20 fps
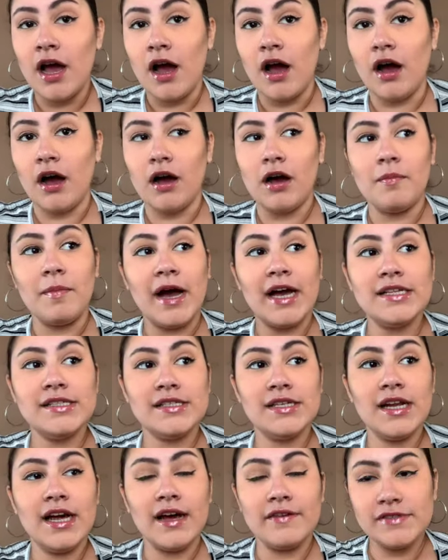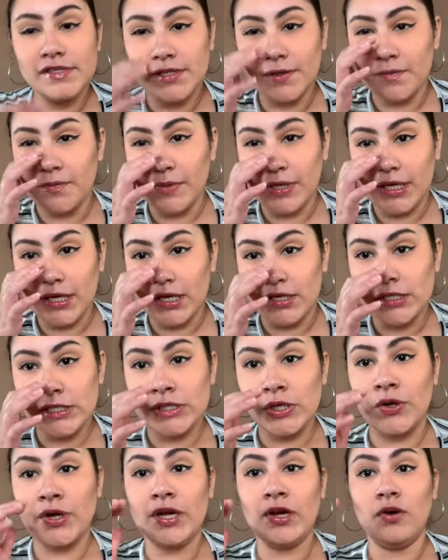I did have to meet a
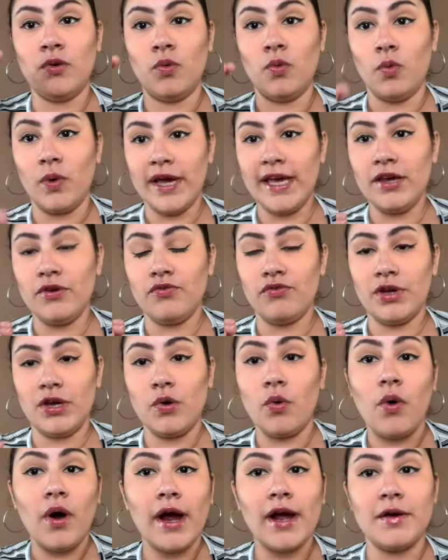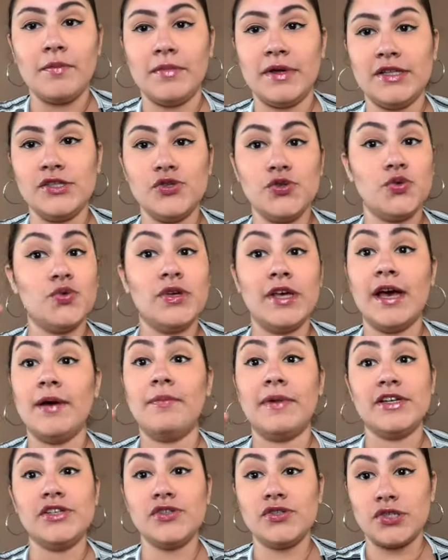certain weight requirement to get
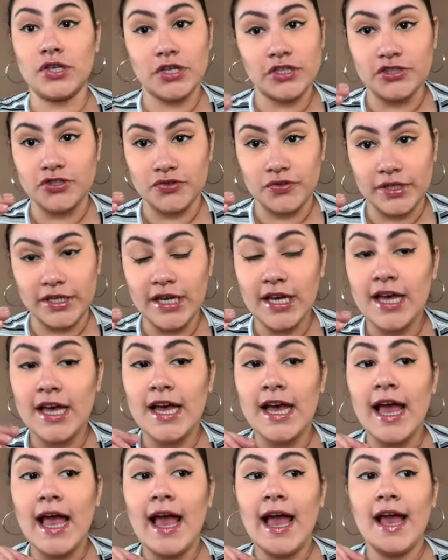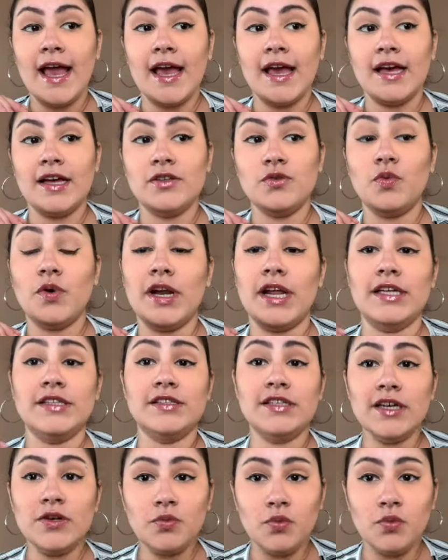my surgery. And what I did